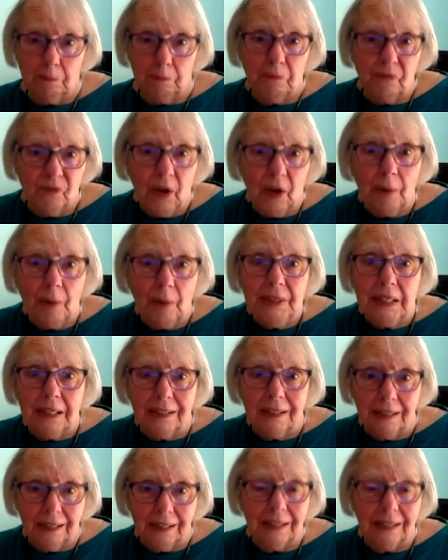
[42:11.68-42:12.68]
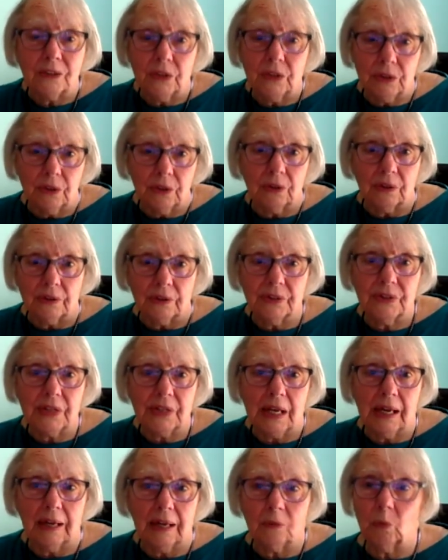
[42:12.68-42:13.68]
feminine internal
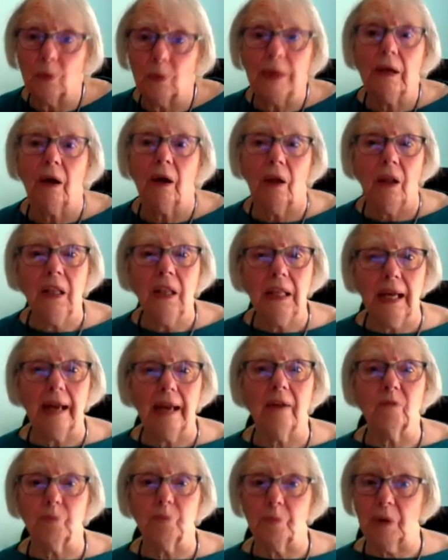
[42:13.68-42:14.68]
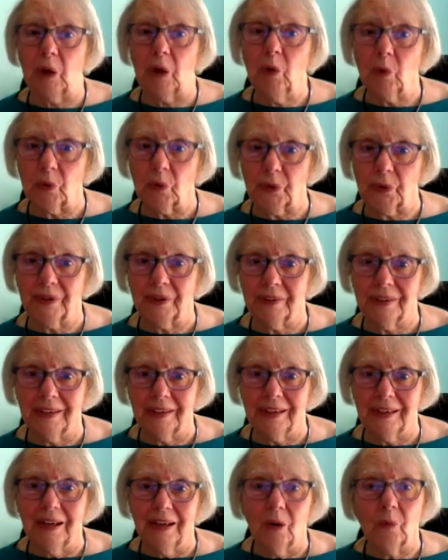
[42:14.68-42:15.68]
side. We all have both.
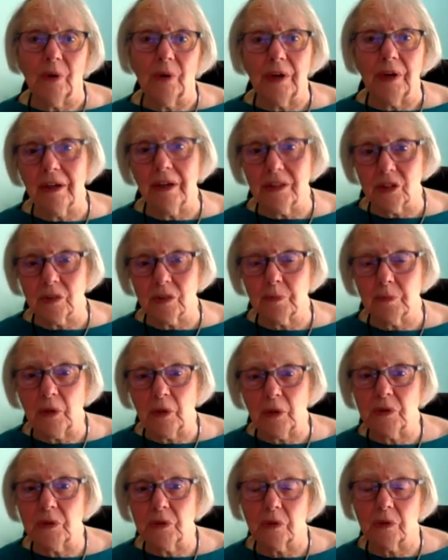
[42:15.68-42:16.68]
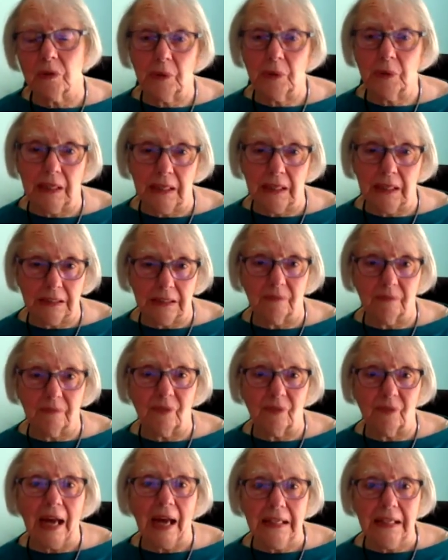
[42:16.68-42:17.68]
We're not supposed to be
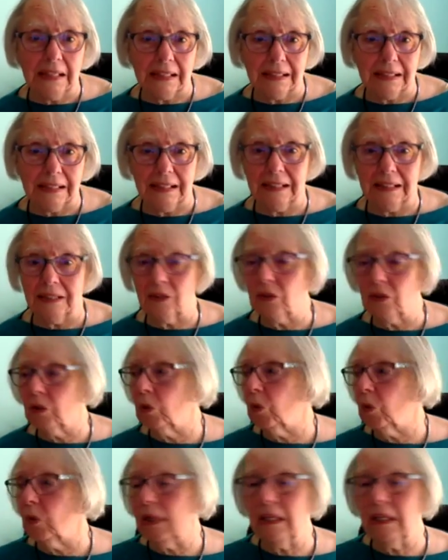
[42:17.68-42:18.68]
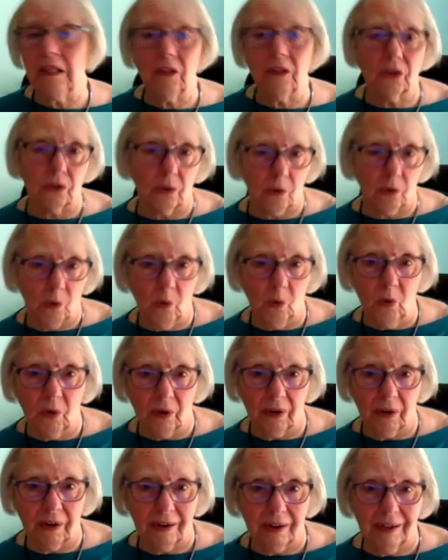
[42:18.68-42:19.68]
divided into either
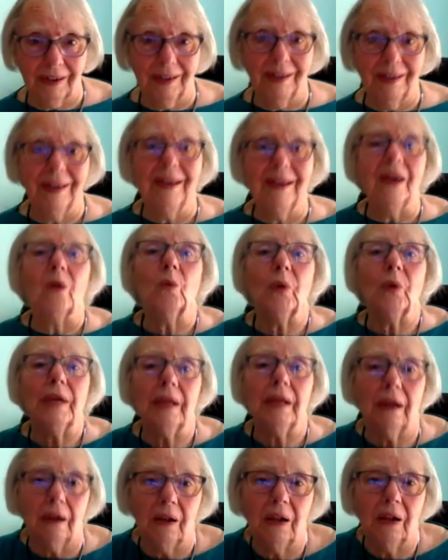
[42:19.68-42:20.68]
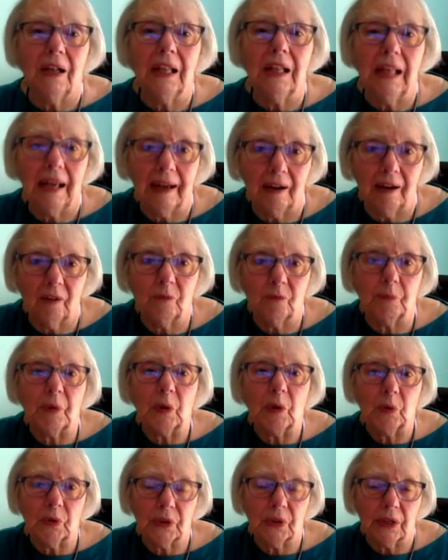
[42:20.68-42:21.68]
or. We all have
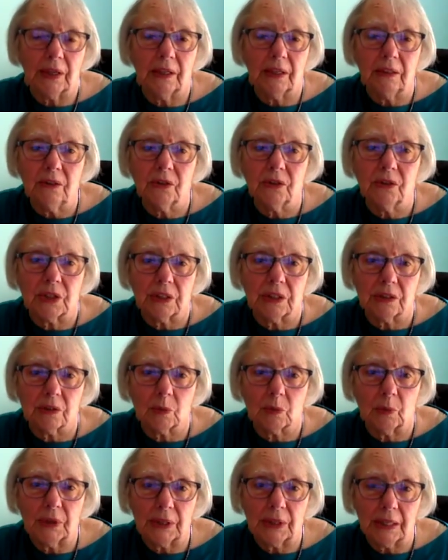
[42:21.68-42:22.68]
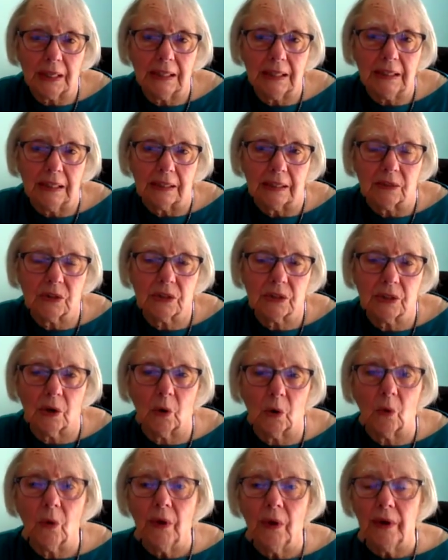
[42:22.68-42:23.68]
both energies within us.
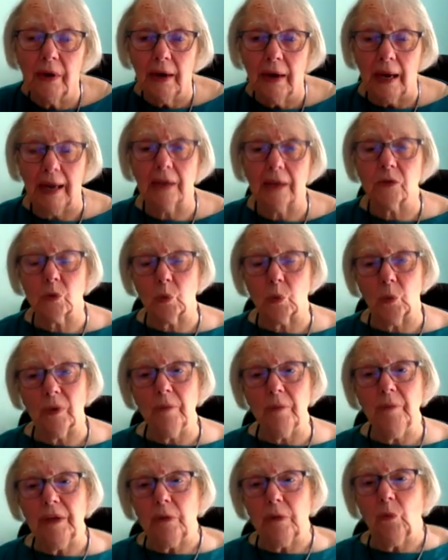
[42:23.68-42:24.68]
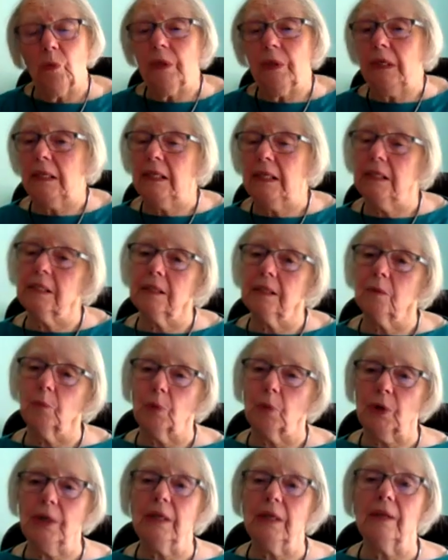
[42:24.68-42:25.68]
So, as women, we need to
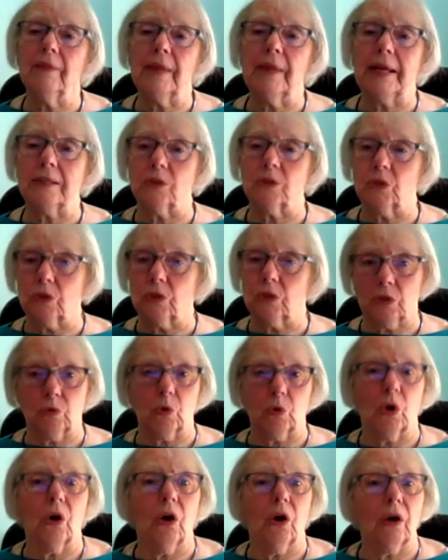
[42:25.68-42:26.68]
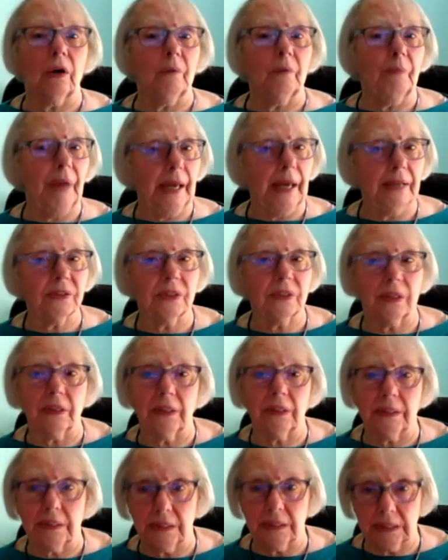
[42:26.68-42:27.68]
bring that strong
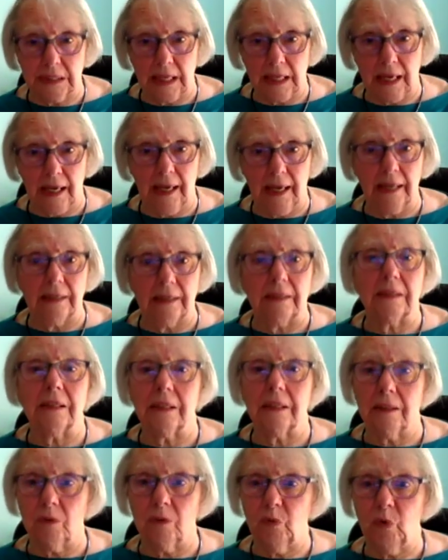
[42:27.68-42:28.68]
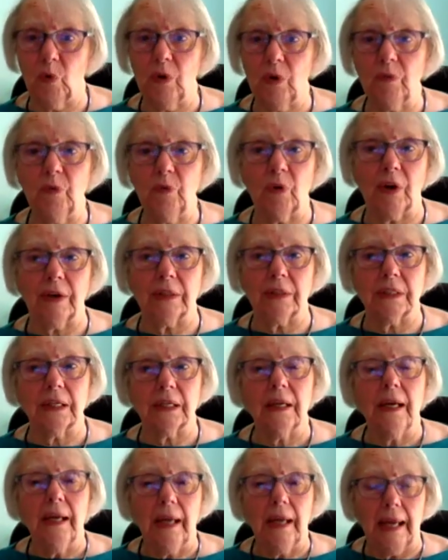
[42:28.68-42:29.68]
masculine side to the forefront
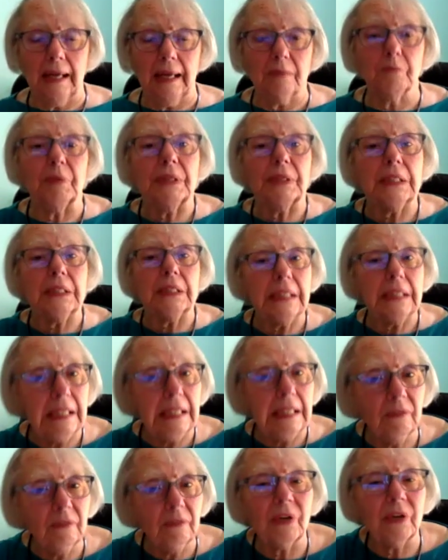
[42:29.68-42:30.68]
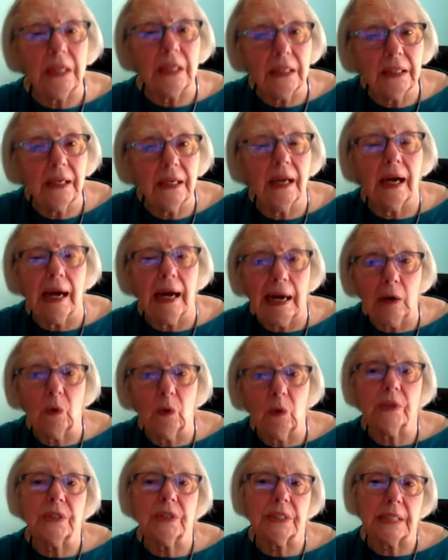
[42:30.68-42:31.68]
and believe in
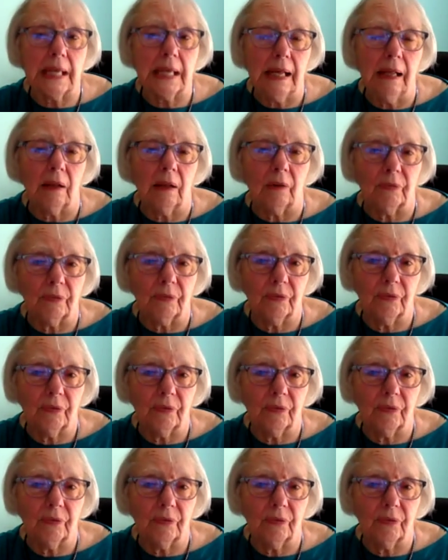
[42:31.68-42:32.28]
ourselves,